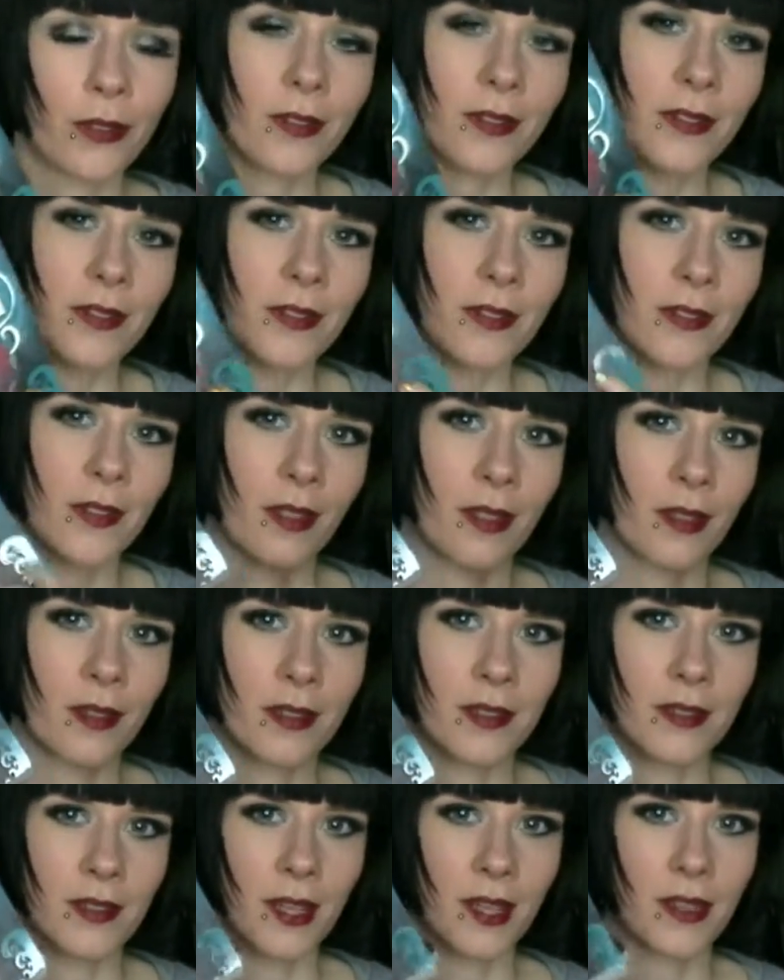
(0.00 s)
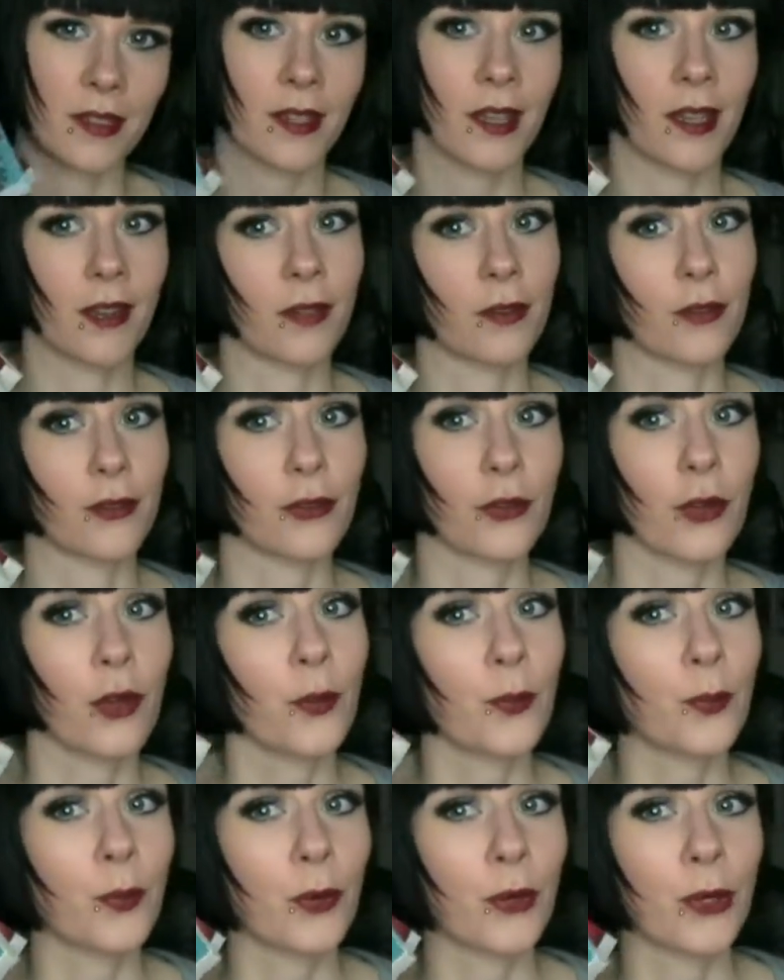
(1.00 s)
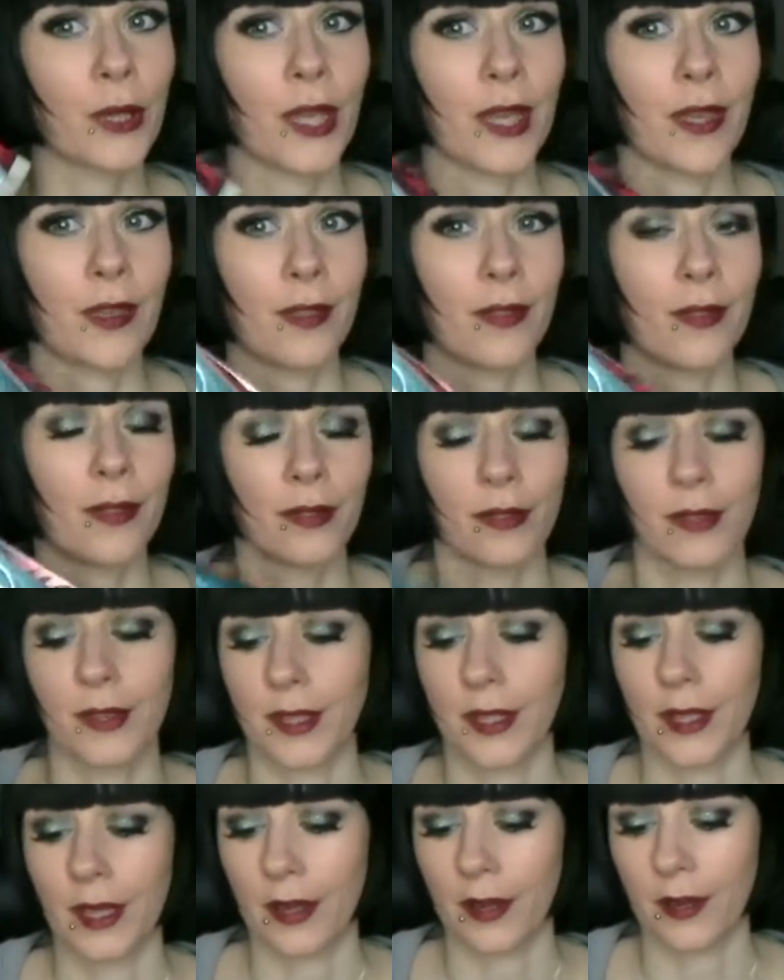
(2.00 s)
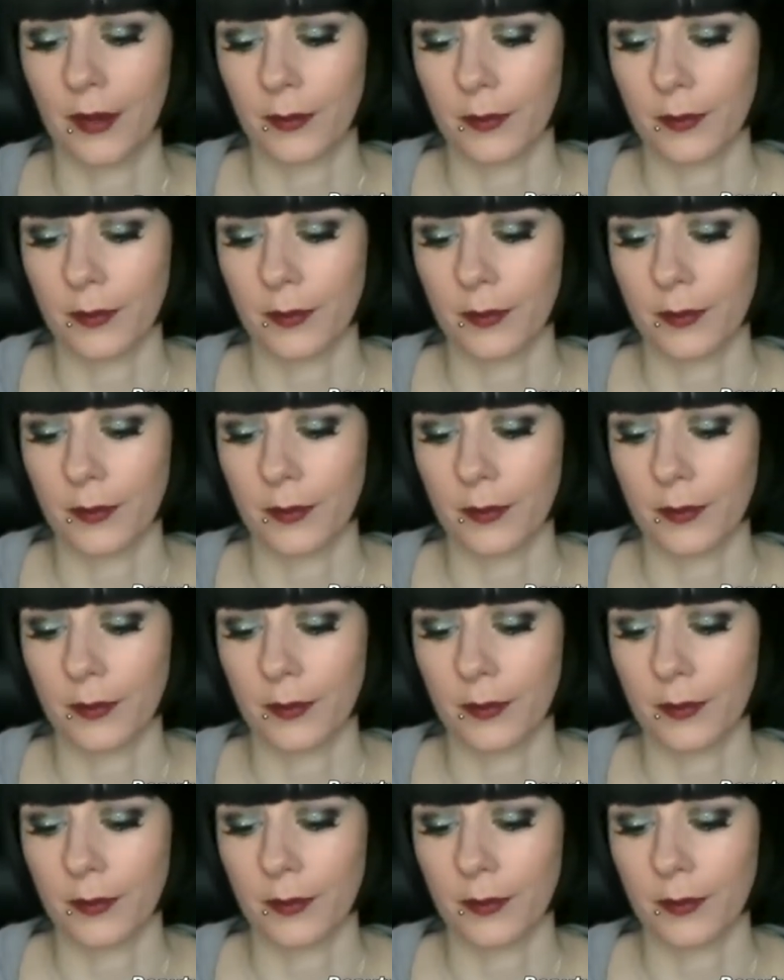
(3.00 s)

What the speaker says: This is the 2nd and the 3rd book in the